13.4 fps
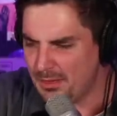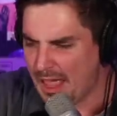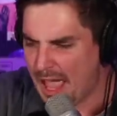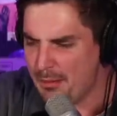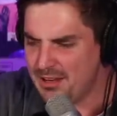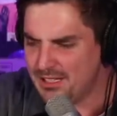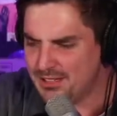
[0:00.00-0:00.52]

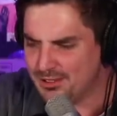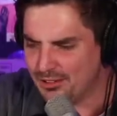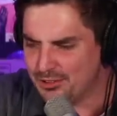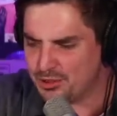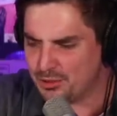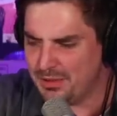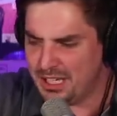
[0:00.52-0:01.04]
how many
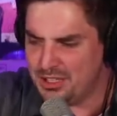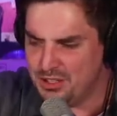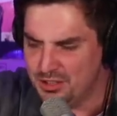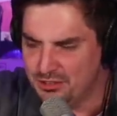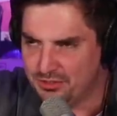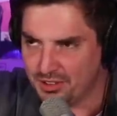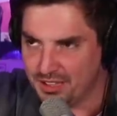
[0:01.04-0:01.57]
songs are made
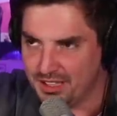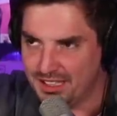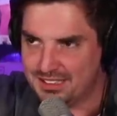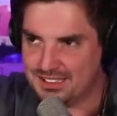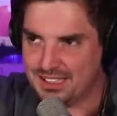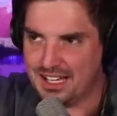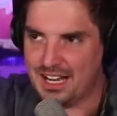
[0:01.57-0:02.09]
new for
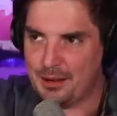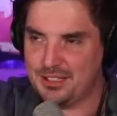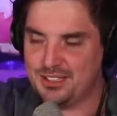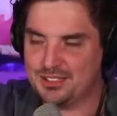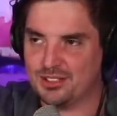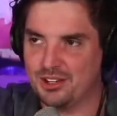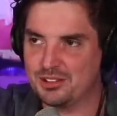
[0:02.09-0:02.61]
this, and how
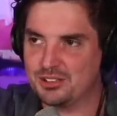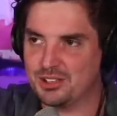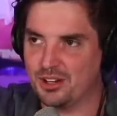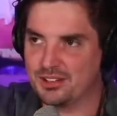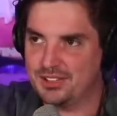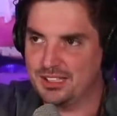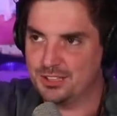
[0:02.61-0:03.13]
many songs
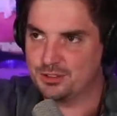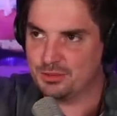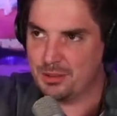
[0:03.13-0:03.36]
are things from